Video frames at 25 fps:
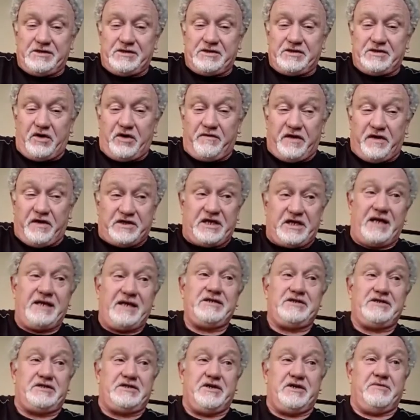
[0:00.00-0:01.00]
So if you
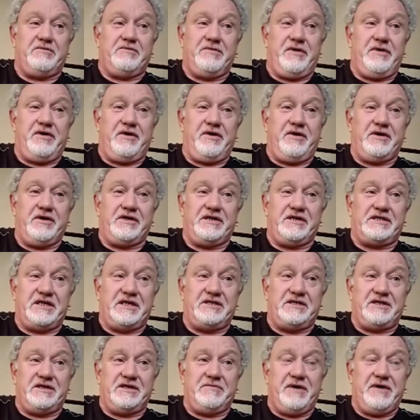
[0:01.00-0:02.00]
challenged them on a
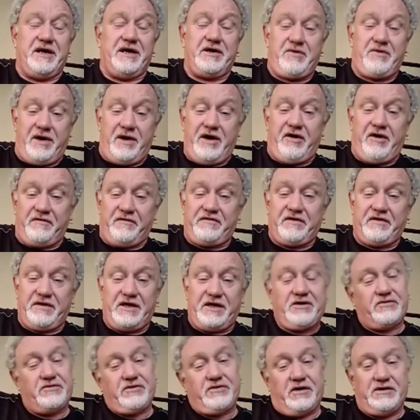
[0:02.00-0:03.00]
decision to make, quite often they
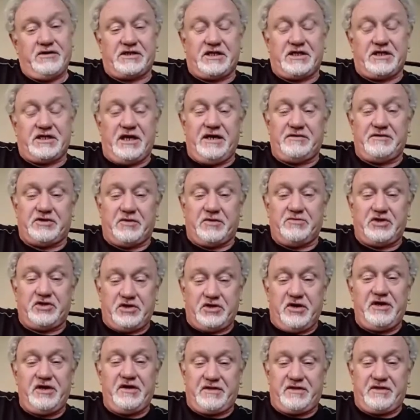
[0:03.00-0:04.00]
could roll the sleeves up and
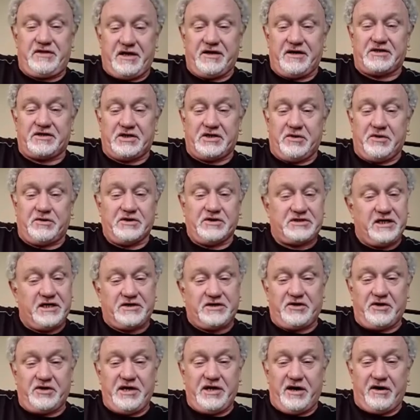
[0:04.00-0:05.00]
show you a thing or two because they'd
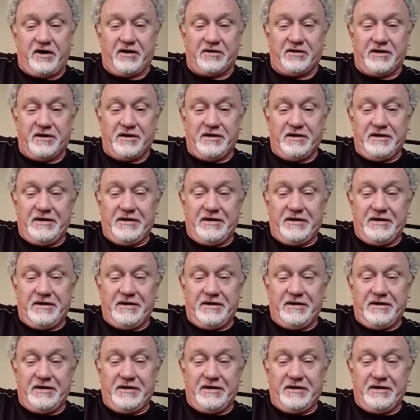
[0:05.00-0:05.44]
done it all.